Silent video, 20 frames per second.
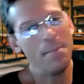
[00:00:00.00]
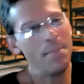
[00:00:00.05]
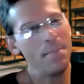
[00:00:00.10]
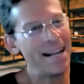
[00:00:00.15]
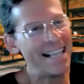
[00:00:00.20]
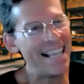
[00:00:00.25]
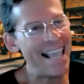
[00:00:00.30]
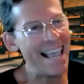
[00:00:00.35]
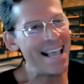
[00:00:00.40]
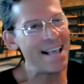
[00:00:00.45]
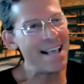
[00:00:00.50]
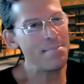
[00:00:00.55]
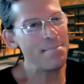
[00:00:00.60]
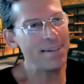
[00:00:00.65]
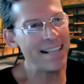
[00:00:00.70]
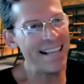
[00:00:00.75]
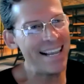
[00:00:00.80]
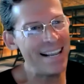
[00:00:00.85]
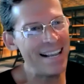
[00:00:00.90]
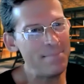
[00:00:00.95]
but I can't
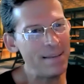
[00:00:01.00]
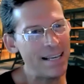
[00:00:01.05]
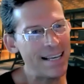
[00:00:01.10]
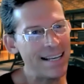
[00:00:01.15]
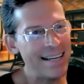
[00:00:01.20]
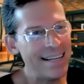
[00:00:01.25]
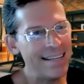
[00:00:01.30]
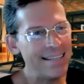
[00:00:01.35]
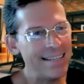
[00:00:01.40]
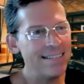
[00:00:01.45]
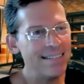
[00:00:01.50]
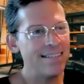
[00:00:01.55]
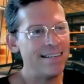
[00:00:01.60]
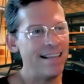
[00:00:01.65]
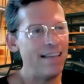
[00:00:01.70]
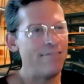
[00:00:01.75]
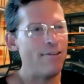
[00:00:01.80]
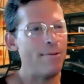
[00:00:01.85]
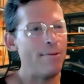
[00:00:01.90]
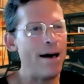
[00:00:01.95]
complain because
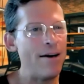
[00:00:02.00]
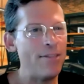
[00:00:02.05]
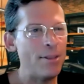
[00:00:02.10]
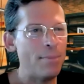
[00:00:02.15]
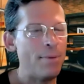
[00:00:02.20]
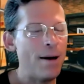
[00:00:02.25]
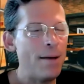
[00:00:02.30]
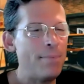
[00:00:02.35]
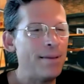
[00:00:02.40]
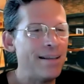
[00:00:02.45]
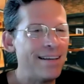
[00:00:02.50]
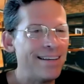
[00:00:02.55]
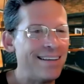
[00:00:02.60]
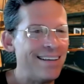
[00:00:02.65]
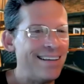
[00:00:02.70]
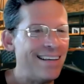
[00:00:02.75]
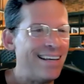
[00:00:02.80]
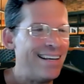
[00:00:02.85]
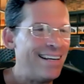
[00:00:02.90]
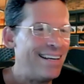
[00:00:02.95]
if I'm out in the
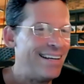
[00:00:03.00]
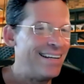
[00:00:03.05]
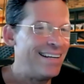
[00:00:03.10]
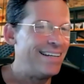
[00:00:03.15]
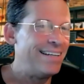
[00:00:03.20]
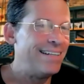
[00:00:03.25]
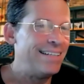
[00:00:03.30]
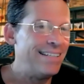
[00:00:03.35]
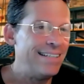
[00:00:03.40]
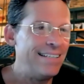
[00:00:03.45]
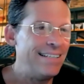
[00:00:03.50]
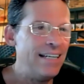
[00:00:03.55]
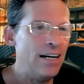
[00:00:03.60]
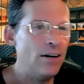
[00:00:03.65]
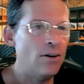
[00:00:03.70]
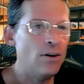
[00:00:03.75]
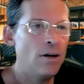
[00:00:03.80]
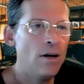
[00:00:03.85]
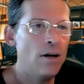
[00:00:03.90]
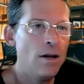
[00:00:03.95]
public, eh, you
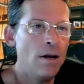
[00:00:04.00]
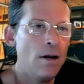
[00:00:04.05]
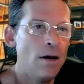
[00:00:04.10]
know,